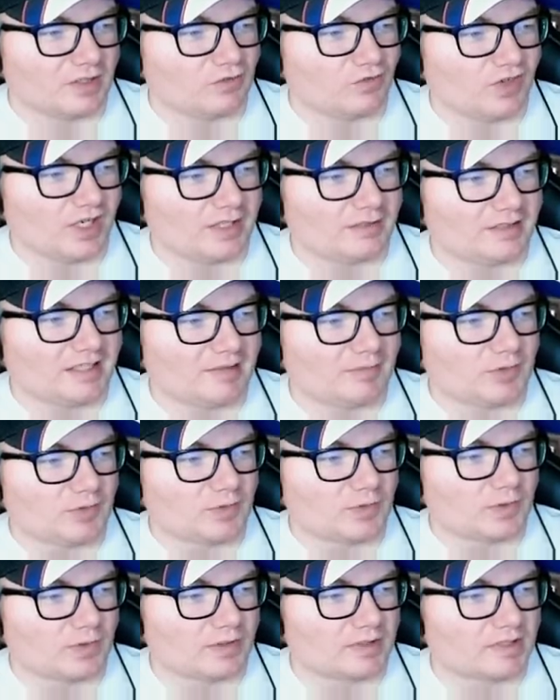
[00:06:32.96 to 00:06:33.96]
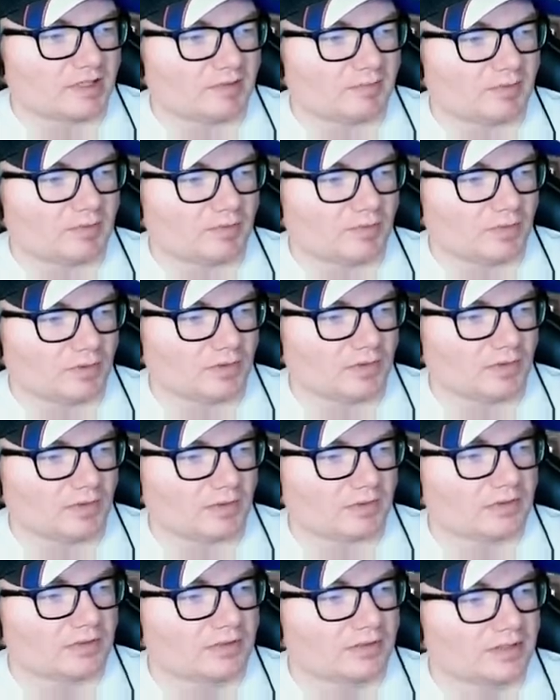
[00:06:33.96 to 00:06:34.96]
you know, find time to record a couple
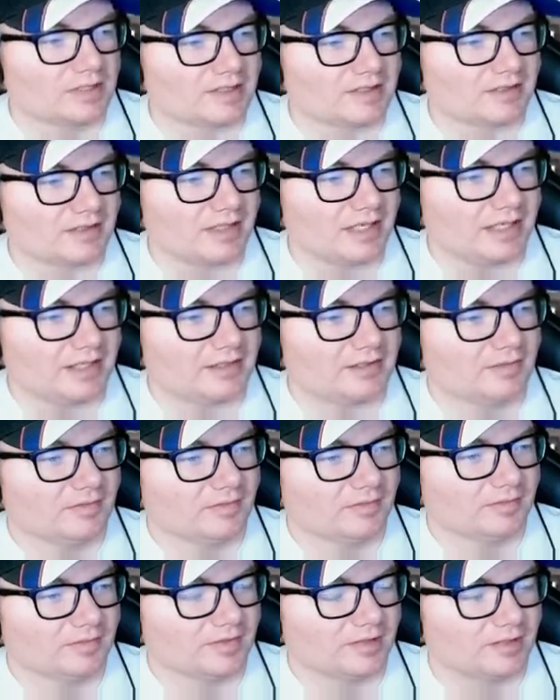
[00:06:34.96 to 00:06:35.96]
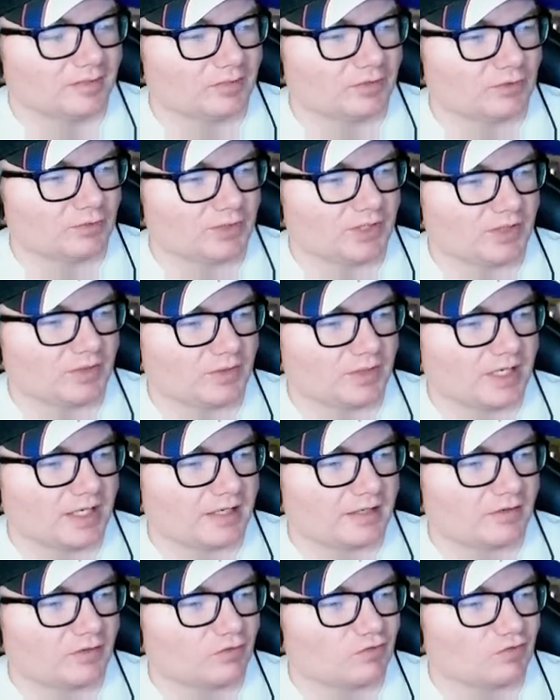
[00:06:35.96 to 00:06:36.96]
more here and there, then we'll be
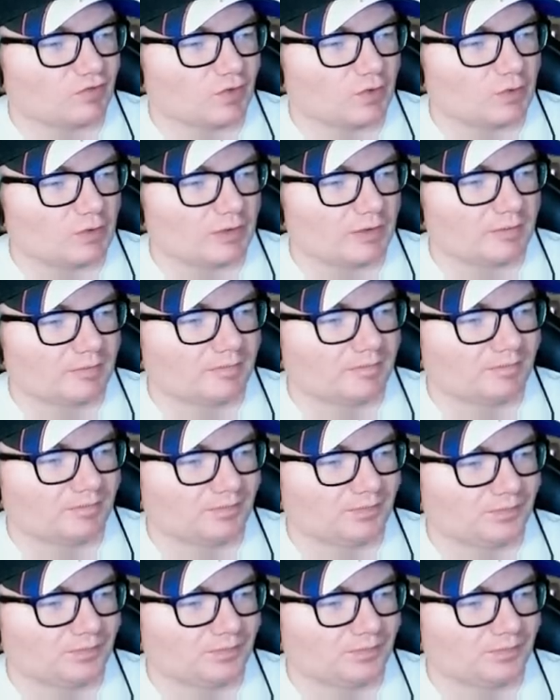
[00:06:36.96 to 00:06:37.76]
okay going forward.